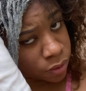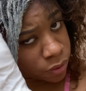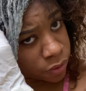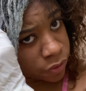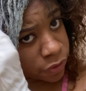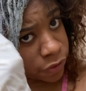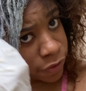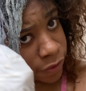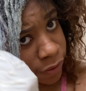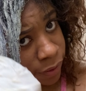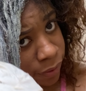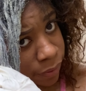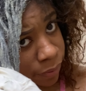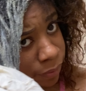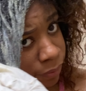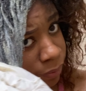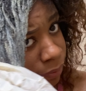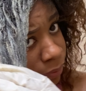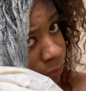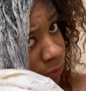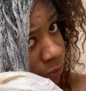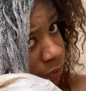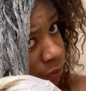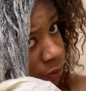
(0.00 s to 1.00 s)
So
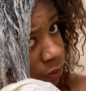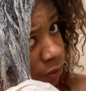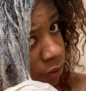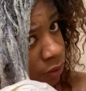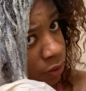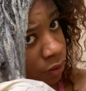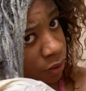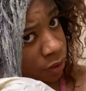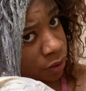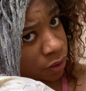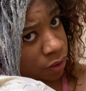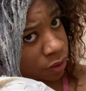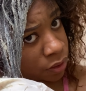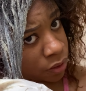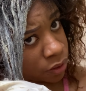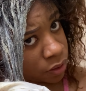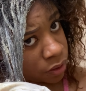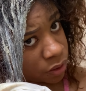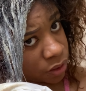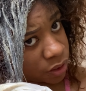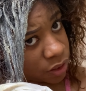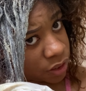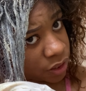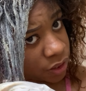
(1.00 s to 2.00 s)

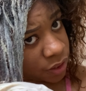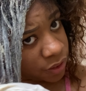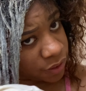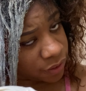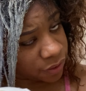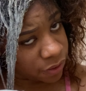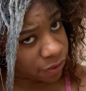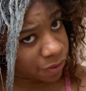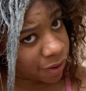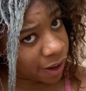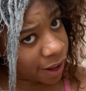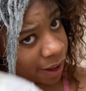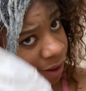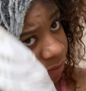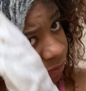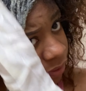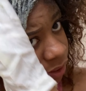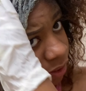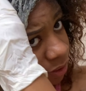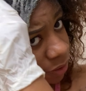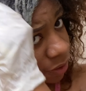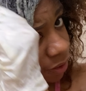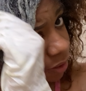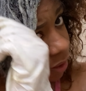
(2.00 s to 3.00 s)
she's gonna have a
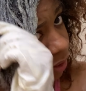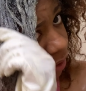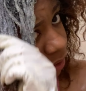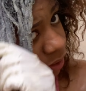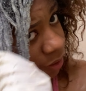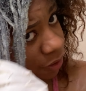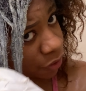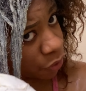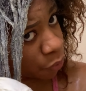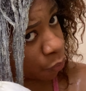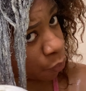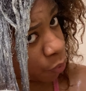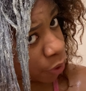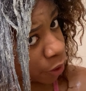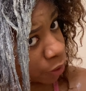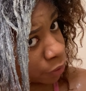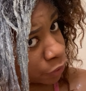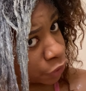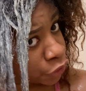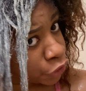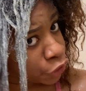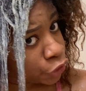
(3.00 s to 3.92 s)
little work to